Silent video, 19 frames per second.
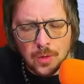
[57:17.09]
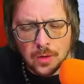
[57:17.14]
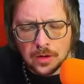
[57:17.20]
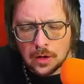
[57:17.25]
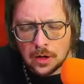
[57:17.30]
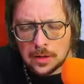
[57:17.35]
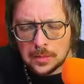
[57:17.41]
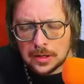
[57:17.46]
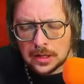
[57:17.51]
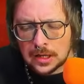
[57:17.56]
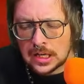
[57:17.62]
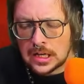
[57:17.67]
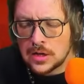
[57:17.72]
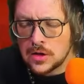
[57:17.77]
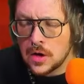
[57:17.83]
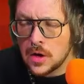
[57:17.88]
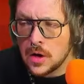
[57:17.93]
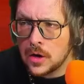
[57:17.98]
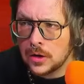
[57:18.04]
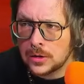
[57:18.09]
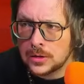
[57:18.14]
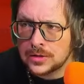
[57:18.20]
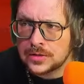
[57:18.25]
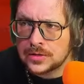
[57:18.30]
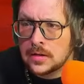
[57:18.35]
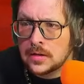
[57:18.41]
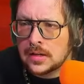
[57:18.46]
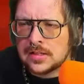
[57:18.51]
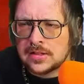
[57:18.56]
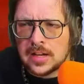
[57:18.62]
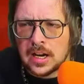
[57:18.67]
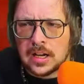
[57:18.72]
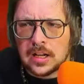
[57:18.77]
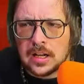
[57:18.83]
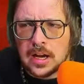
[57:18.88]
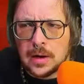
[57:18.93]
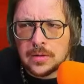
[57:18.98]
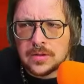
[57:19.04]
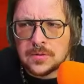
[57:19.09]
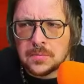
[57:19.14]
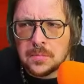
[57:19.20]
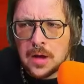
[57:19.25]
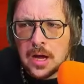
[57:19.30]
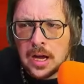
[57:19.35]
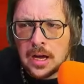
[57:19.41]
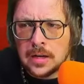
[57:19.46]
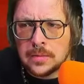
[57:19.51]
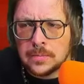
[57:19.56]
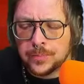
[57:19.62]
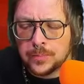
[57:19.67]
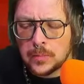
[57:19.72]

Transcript: You know what I mean? Like he knows exactly how it's made.